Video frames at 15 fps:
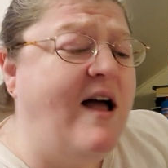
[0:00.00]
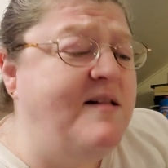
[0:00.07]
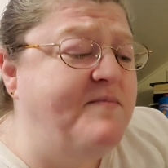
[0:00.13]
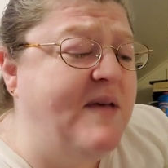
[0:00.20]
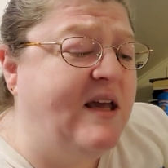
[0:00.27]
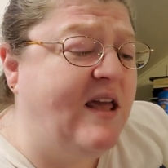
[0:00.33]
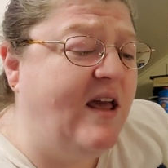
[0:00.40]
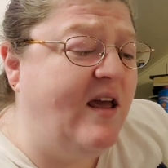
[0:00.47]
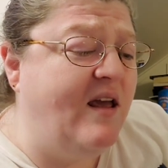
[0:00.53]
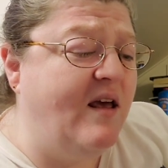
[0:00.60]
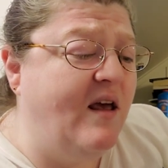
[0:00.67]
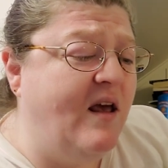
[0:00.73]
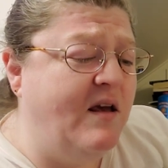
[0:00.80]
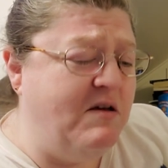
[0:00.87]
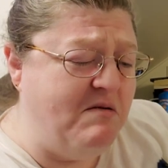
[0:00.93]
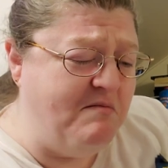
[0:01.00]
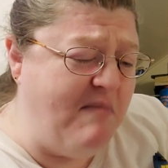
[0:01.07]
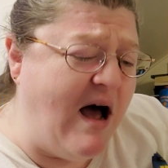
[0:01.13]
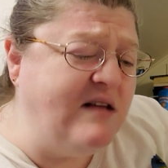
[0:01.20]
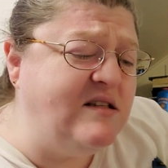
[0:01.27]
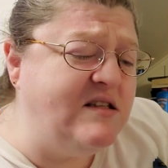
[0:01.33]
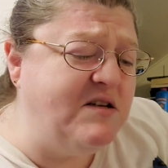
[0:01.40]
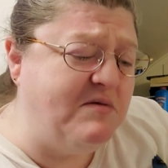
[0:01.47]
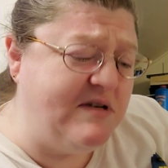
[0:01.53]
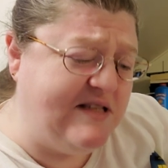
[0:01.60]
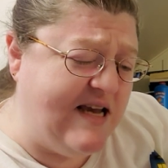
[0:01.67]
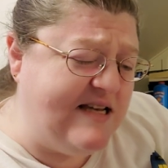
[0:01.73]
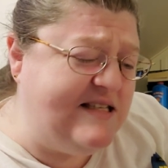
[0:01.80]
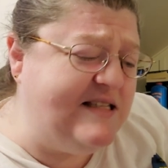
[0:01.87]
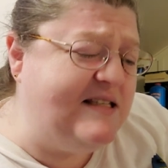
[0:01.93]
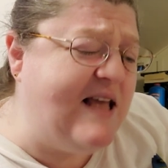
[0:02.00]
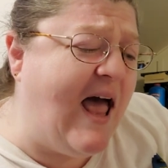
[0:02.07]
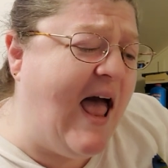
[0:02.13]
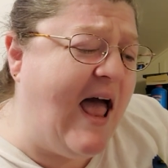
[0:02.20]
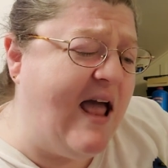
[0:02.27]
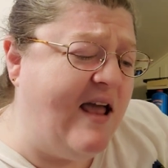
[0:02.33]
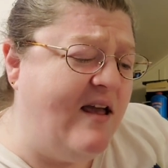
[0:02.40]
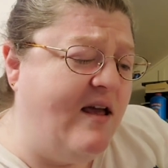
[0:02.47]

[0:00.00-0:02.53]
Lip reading: Mickey, you must do as I say.